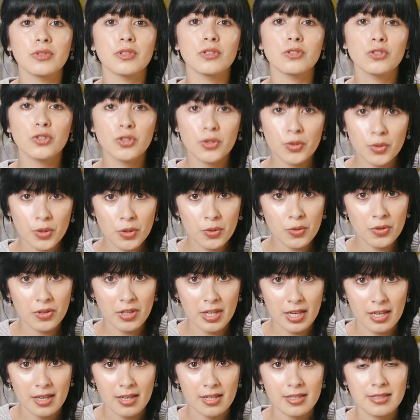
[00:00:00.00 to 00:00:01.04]
But the
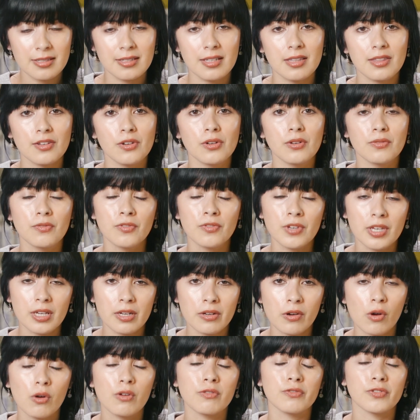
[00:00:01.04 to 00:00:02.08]
truth is that they're a
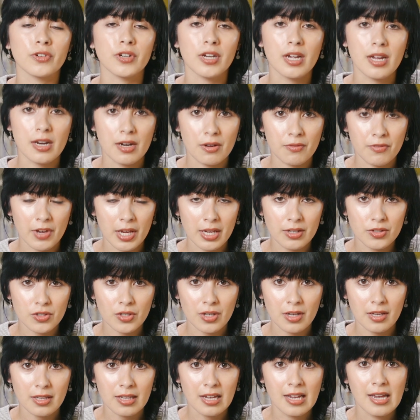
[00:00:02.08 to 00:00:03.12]
vehicle for
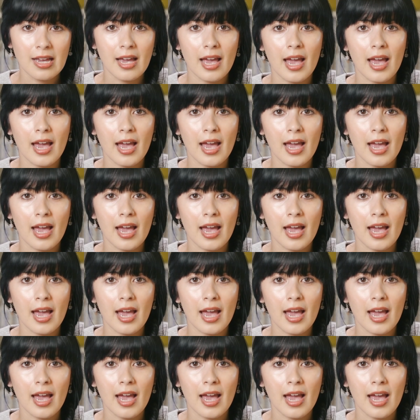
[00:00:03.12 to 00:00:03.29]
innovation.